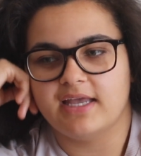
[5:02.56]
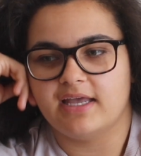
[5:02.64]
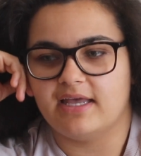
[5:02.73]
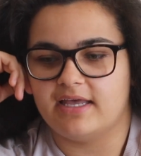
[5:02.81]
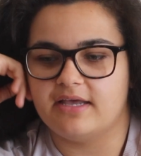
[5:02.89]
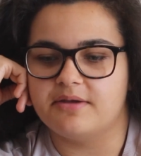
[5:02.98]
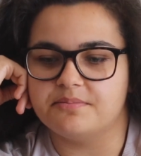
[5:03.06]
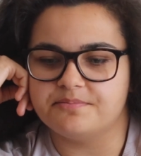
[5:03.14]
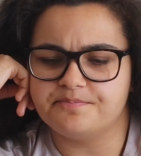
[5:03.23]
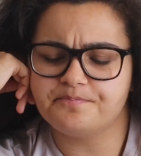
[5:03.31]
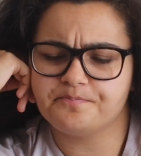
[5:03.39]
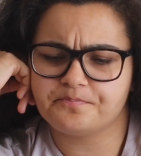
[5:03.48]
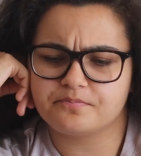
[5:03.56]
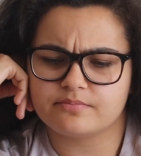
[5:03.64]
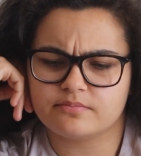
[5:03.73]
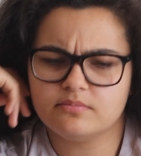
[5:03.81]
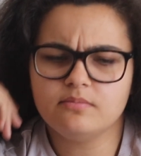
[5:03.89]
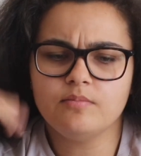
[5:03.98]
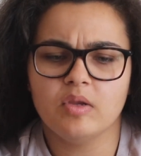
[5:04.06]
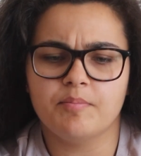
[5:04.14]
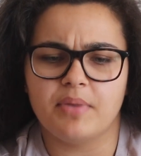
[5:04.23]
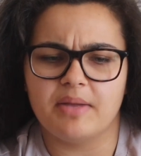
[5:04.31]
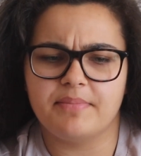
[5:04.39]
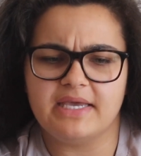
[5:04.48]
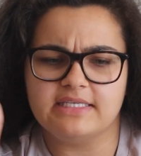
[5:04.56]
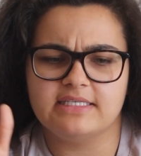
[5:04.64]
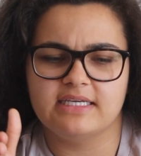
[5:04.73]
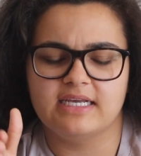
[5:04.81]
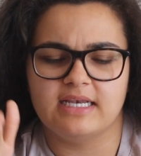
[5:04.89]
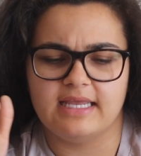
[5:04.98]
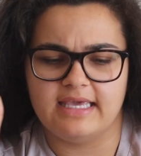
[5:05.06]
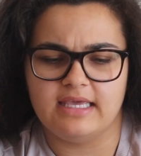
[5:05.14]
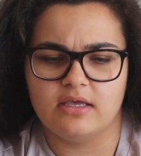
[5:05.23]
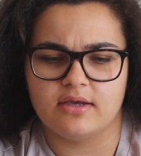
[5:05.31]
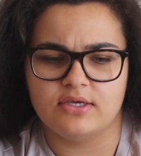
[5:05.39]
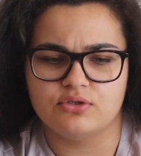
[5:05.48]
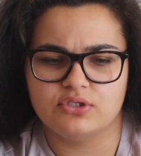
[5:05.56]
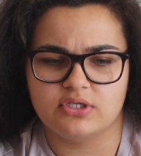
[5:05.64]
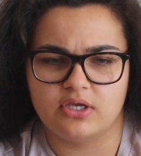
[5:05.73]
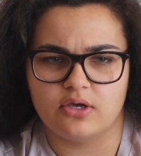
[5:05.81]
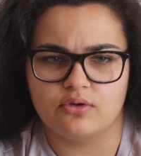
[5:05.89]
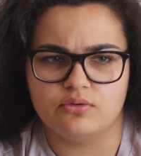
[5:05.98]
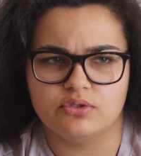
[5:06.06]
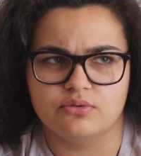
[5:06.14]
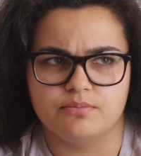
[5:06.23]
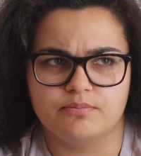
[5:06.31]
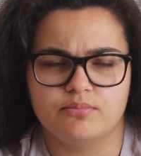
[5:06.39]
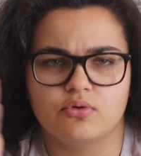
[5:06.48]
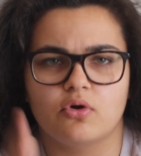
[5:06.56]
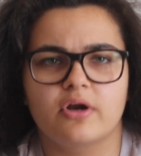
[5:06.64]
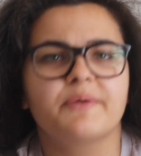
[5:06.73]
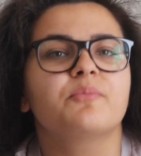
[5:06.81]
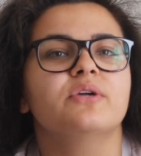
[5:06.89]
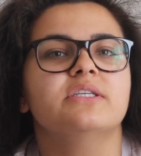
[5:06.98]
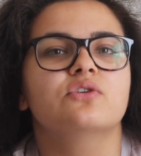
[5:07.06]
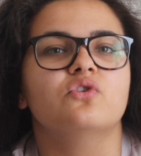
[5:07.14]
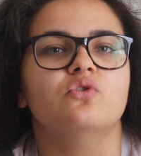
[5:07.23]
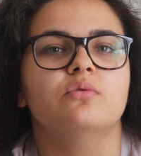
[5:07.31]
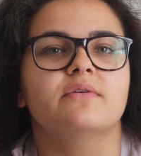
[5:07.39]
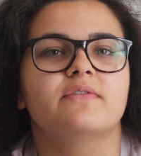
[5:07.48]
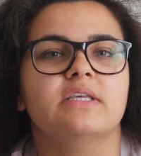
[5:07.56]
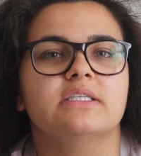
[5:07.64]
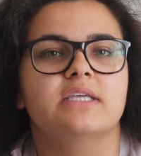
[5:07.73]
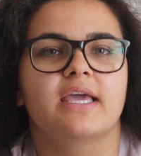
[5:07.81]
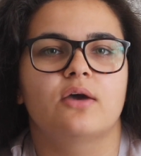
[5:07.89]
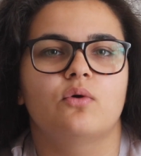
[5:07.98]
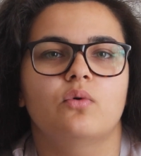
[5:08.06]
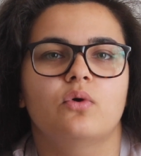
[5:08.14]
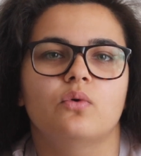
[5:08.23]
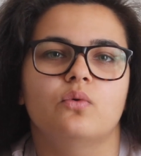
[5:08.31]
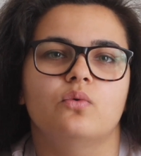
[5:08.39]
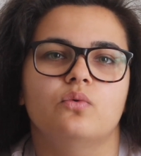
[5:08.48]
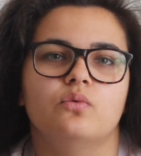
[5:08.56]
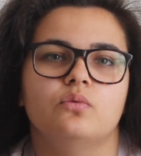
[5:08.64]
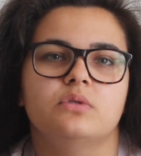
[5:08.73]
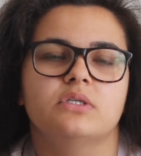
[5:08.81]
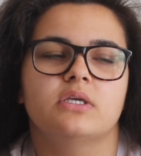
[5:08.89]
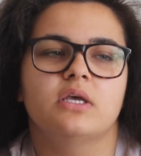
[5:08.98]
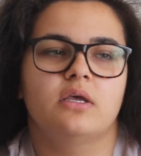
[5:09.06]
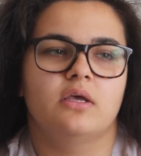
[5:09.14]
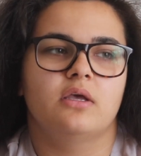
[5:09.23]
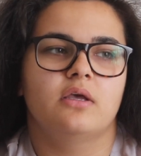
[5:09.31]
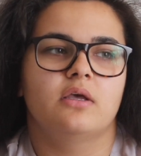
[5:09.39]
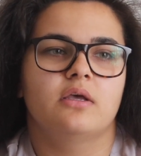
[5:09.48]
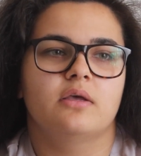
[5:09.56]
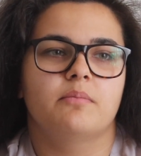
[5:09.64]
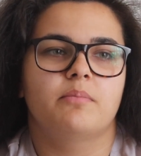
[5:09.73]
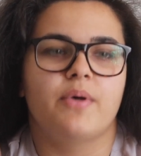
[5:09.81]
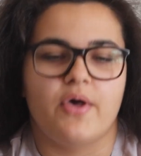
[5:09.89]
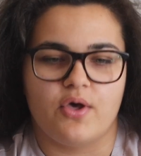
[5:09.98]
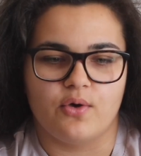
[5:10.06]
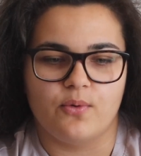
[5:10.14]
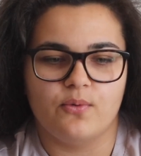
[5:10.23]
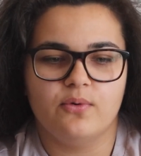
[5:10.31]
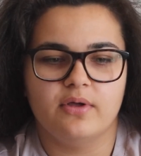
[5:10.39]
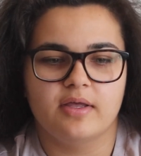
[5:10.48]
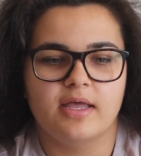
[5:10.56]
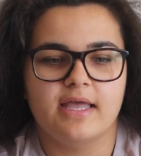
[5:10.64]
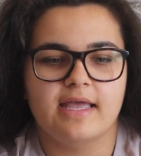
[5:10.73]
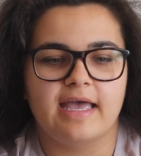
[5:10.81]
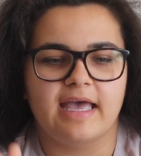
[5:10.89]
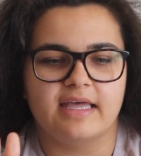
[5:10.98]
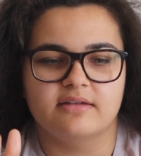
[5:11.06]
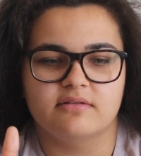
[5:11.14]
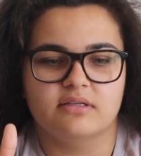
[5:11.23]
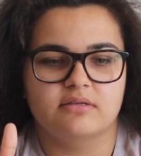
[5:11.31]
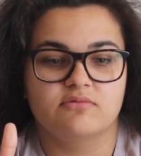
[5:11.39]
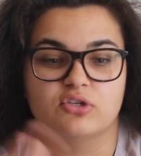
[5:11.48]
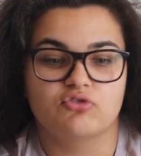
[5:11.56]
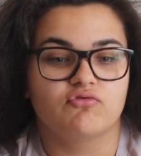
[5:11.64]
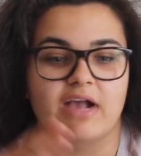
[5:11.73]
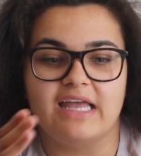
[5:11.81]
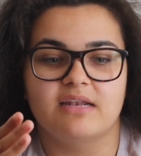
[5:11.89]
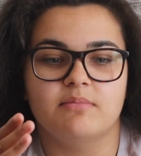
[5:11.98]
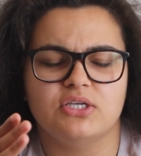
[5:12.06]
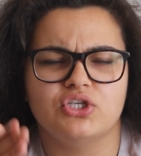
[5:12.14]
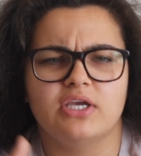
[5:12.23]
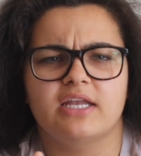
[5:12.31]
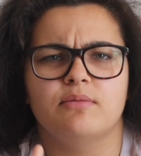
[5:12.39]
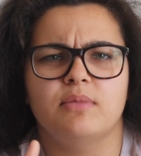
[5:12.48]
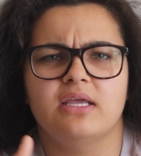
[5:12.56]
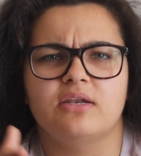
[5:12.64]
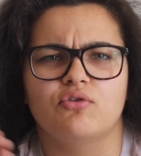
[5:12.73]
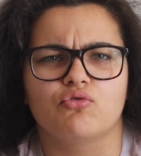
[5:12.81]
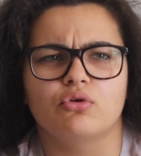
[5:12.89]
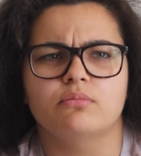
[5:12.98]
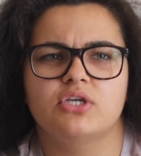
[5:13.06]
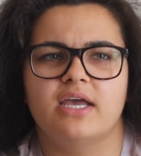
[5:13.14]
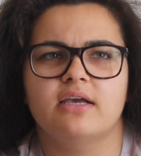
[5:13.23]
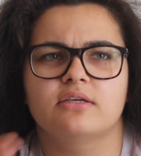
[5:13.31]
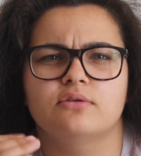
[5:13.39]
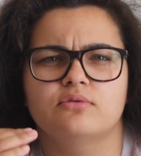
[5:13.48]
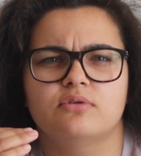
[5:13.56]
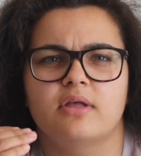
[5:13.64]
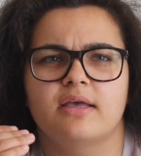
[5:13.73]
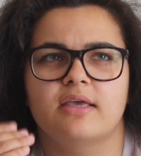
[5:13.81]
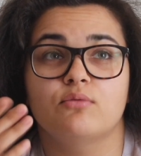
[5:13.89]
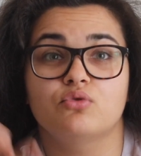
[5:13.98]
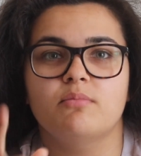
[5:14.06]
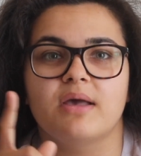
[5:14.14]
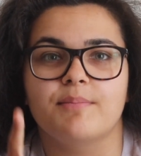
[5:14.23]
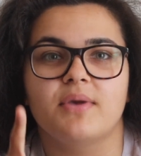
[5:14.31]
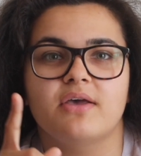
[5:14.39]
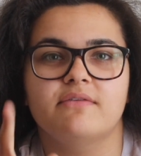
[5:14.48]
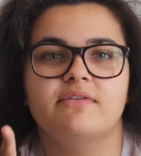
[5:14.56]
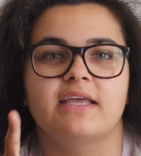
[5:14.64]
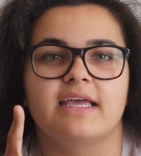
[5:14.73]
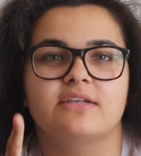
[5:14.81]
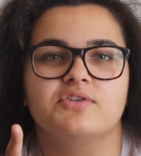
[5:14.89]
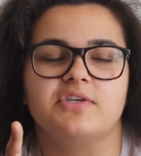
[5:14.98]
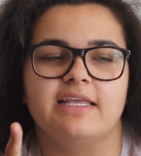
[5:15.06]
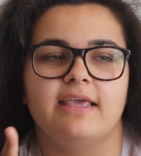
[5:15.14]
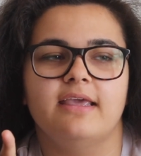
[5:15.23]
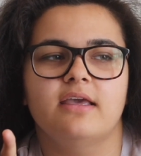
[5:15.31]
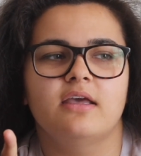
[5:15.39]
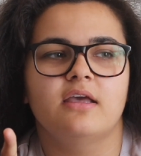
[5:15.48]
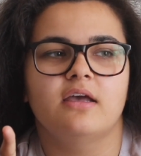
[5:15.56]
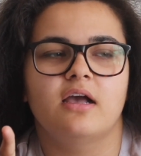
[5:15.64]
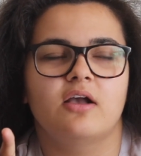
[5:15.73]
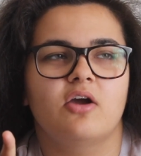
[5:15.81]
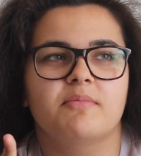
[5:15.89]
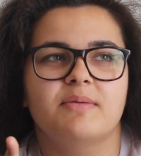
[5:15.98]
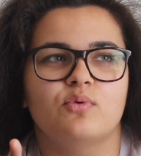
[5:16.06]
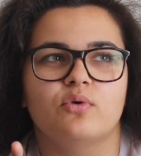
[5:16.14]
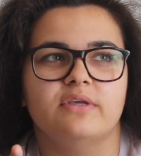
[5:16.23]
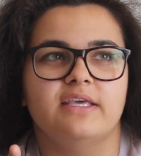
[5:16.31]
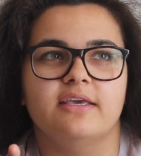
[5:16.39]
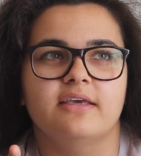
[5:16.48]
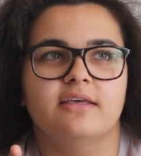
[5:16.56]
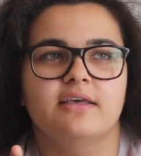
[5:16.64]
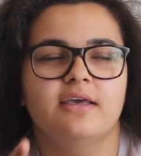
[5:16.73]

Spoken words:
But basically, I used to go to primary school with this girl called Pearl, and just randomly she added me in a group chat because it was on my birthday actually. I can't remember what year,